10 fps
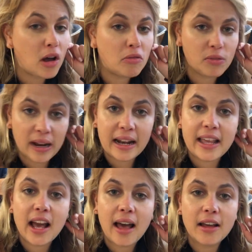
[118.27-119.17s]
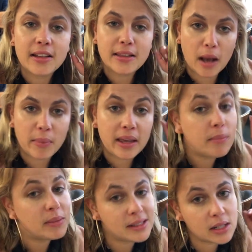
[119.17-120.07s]
A really yummy
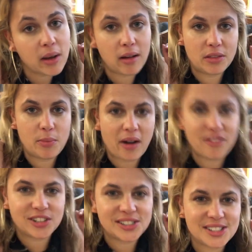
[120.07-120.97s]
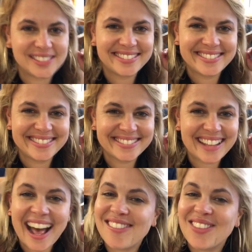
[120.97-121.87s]
but still healthy breakfast.
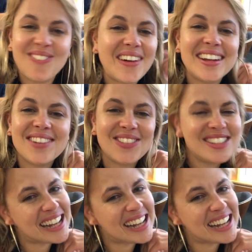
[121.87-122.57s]
Have a wonderful